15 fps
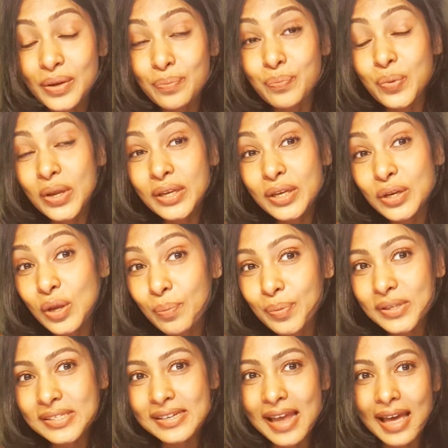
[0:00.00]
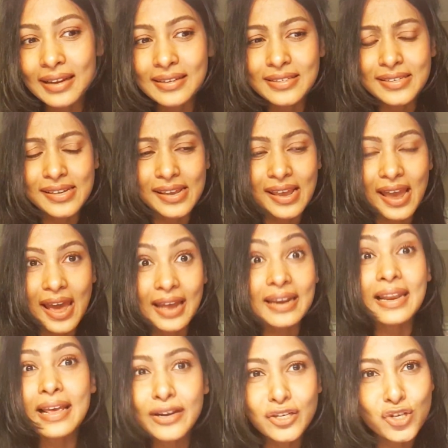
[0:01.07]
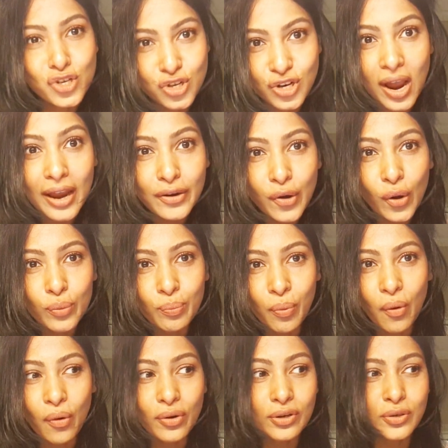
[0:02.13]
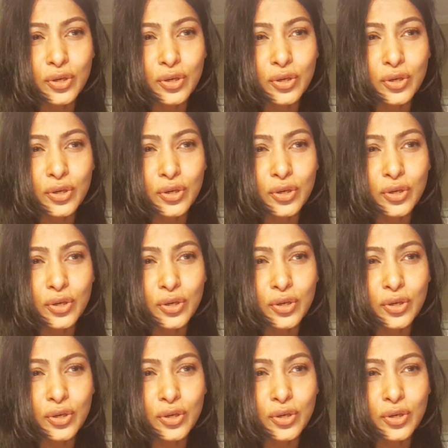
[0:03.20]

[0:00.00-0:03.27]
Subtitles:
Bring in your personality and let it shine on board.